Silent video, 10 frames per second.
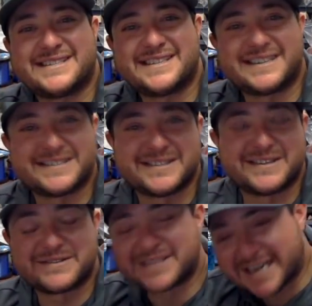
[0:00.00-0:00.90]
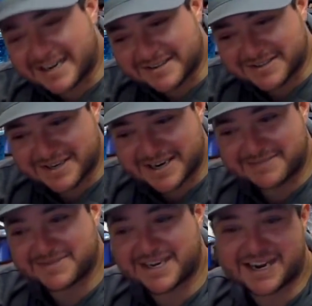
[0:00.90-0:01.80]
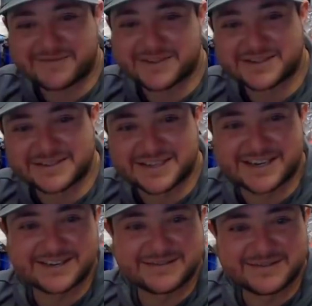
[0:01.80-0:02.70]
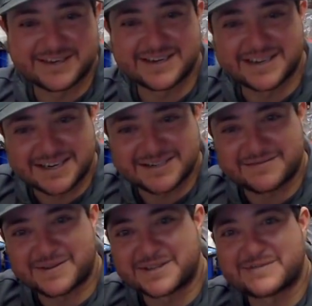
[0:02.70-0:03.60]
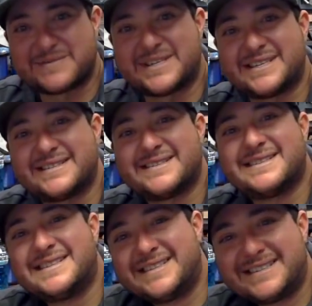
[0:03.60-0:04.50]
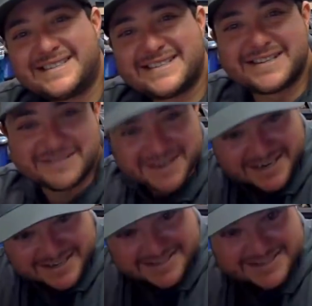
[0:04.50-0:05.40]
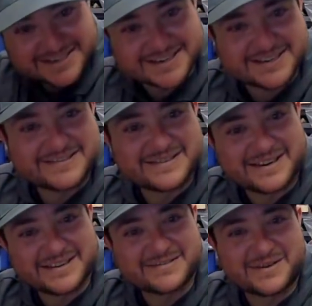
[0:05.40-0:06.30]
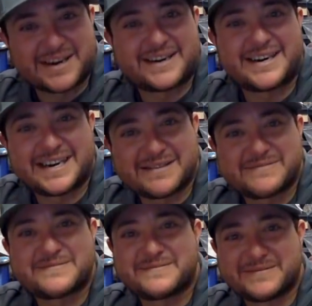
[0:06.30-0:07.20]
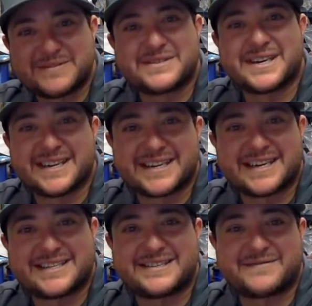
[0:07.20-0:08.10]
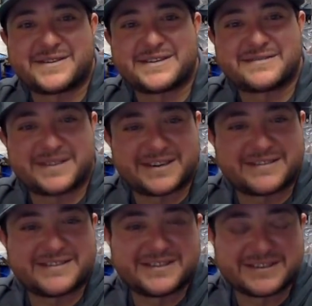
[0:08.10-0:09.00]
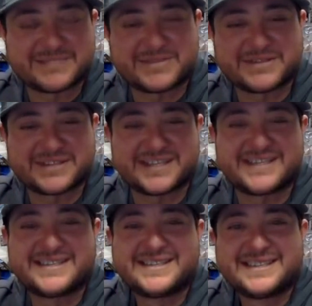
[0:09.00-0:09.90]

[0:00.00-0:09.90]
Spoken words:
You know, all the local tackle shops have a little thing, who's going to catch the first one. You guys, you know, on the water have who's going to catch the first one, or usually post it.